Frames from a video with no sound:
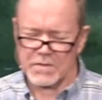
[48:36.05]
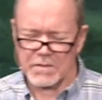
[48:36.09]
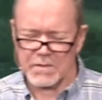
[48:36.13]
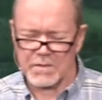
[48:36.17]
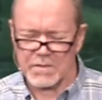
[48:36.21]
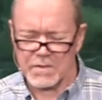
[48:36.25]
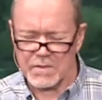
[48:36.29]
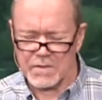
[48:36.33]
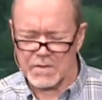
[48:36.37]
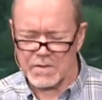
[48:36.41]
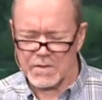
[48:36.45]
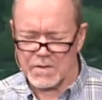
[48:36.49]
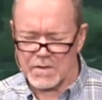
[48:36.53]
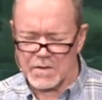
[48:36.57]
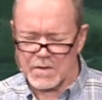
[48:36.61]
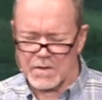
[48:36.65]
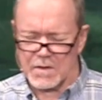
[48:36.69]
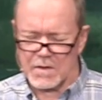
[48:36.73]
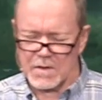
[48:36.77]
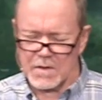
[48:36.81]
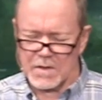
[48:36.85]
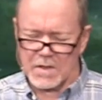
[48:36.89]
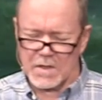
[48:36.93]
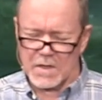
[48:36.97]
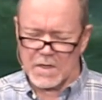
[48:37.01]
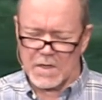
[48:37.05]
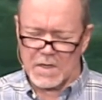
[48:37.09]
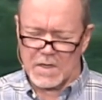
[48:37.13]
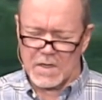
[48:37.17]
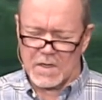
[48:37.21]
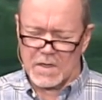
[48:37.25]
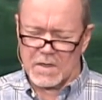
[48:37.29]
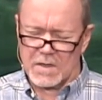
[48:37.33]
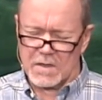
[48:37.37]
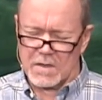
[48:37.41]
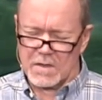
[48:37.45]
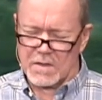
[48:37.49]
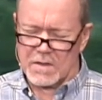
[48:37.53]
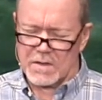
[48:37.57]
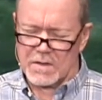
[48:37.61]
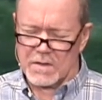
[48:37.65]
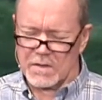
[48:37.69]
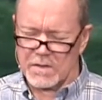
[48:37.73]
(no one is talking)